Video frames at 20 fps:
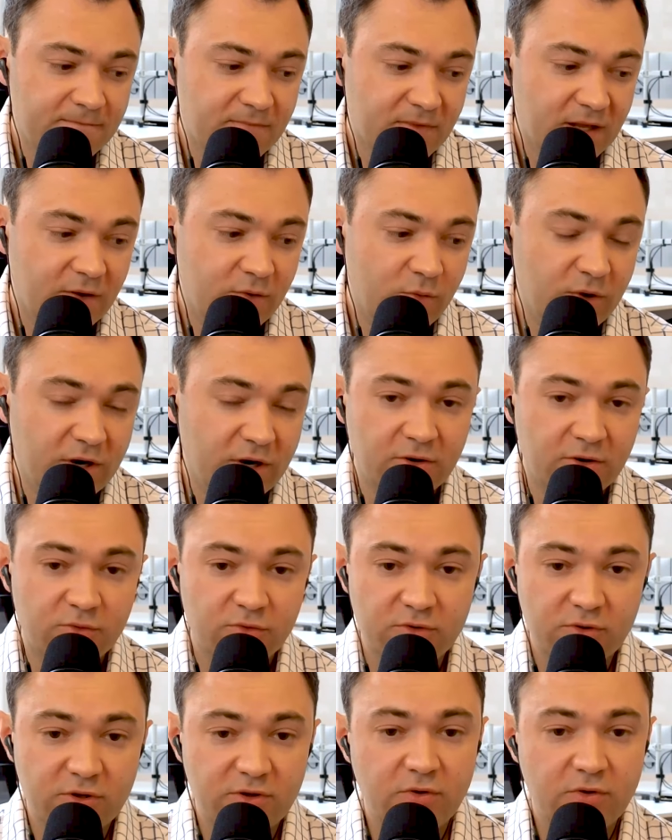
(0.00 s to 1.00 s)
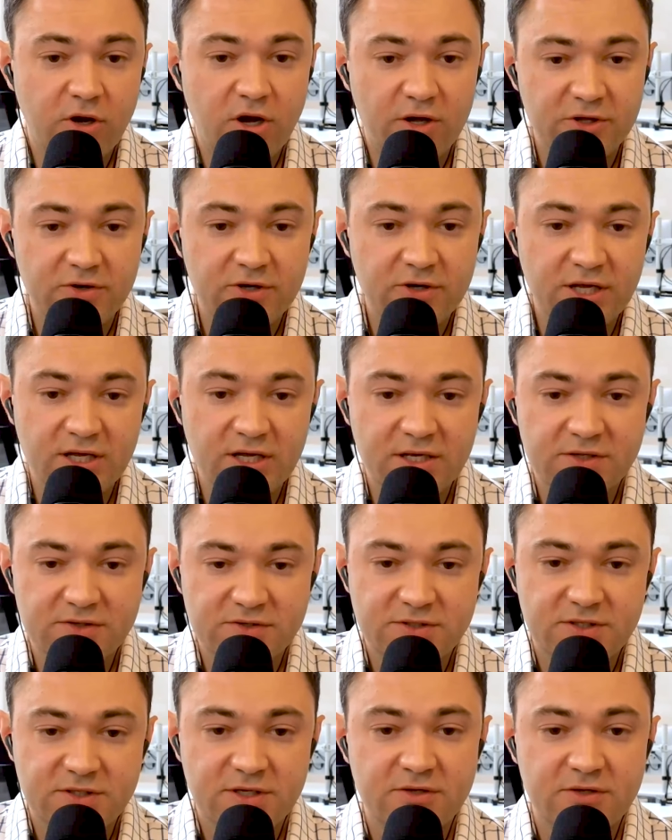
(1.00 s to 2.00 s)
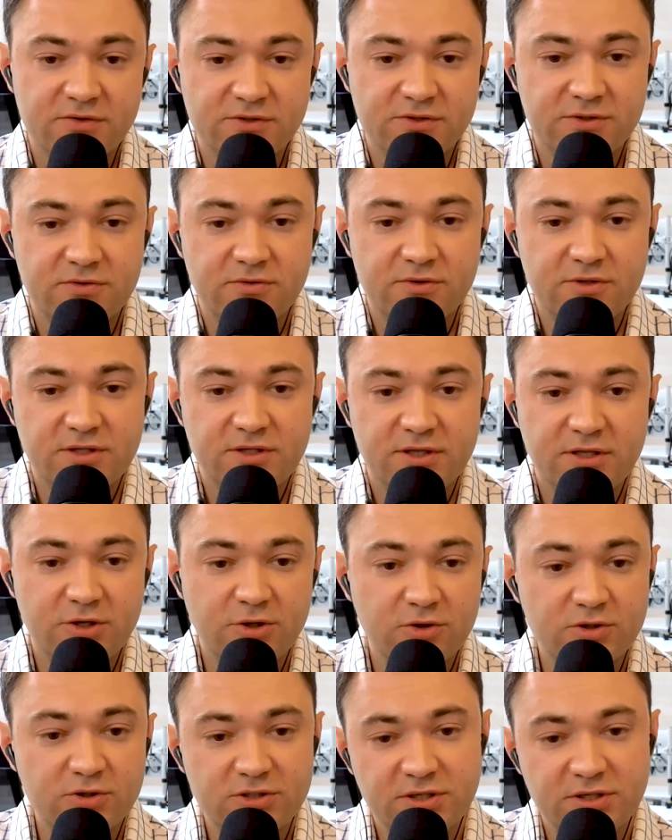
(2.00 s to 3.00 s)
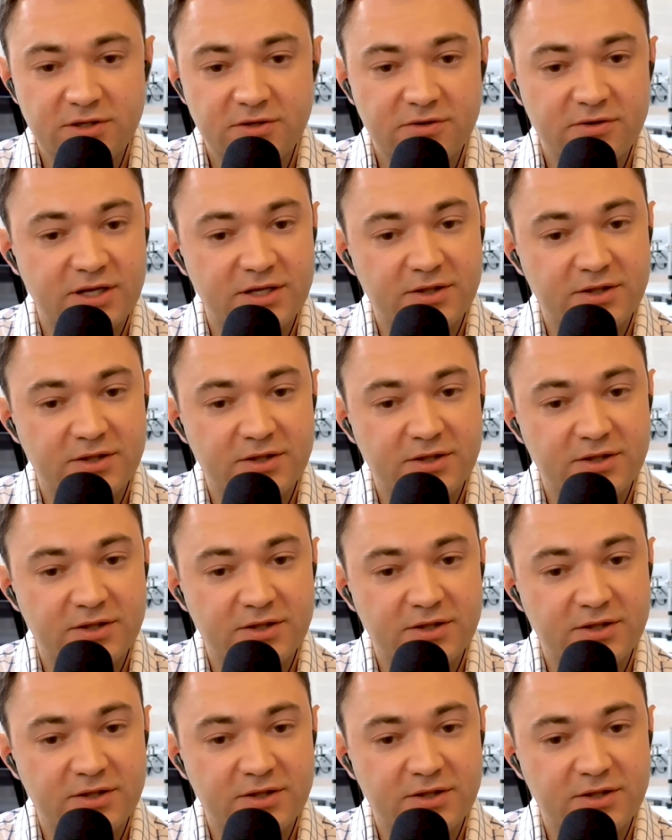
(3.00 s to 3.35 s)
where all you need is those. Usually they're like